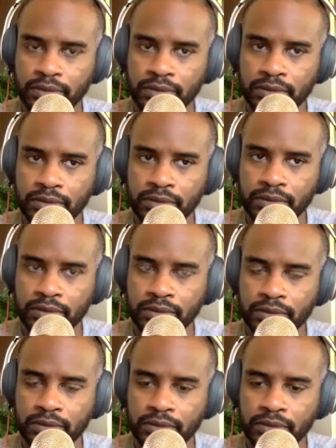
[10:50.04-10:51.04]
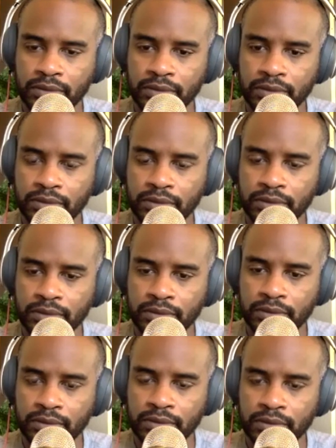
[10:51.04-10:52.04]

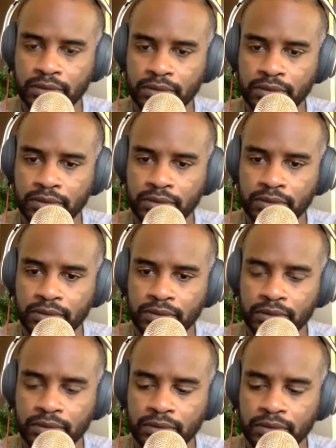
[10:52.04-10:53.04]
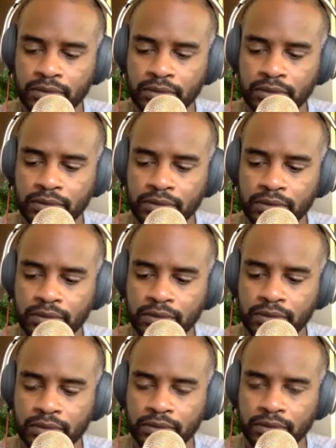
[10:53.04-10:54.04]

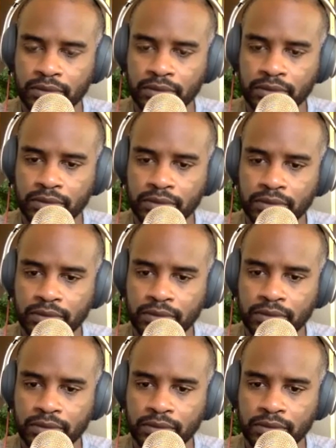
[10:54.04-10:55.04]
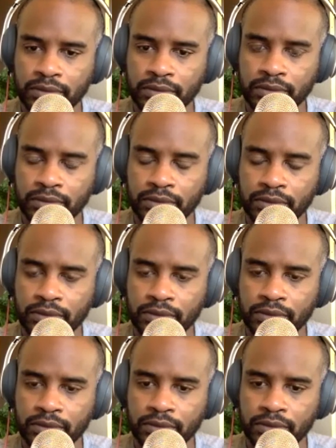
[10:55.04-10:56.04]

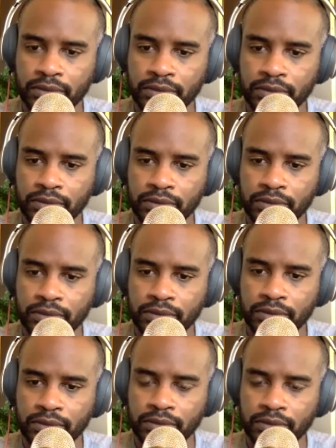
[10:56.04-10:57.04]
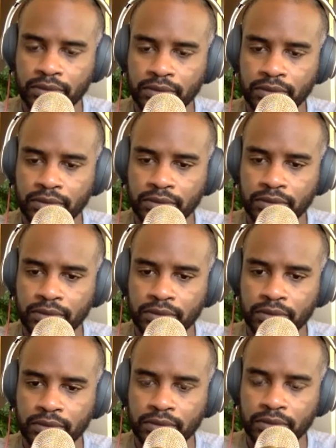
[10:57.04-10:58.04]
This person isn't speaking.